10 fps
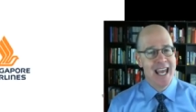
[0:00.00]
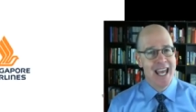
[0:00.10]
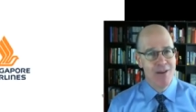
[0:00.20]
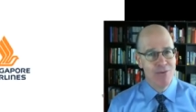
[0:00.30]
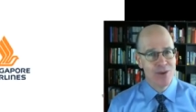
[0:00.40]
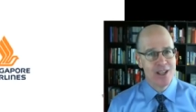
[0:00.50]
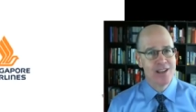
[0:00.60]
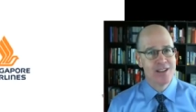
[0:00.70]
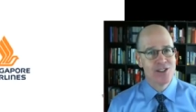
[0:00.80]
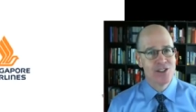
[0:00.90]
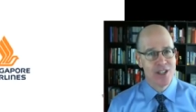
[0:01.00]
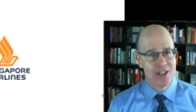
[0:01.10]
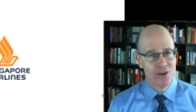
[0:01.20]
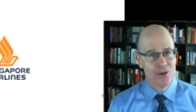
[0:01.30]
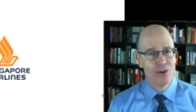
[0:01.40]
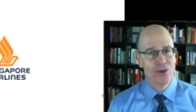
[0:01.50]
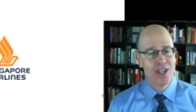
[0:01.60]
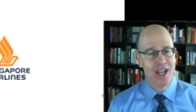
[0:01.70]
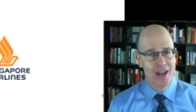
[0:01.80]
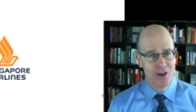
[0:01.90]
every single
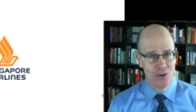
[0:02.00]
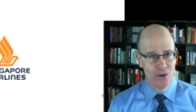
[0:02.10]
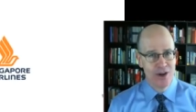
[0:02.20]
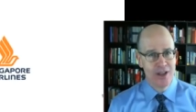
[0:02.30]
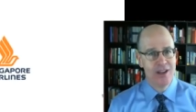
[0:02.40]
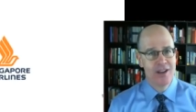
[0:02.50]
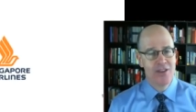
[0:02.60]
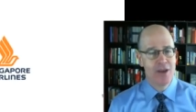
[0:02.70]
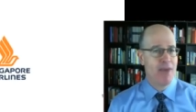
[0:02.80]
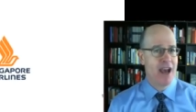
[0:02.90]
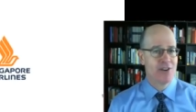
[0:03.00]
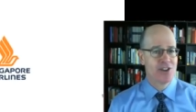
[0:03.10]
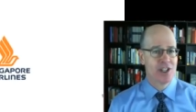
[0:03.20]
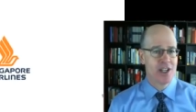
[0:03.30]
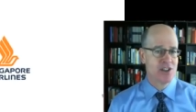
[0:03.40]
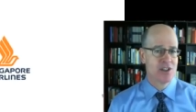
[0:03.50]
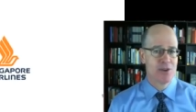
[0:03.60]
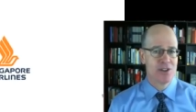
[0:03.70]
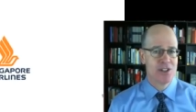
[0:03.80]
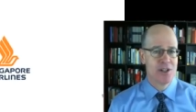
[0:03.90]
category that matters to
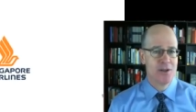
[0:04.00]
customers.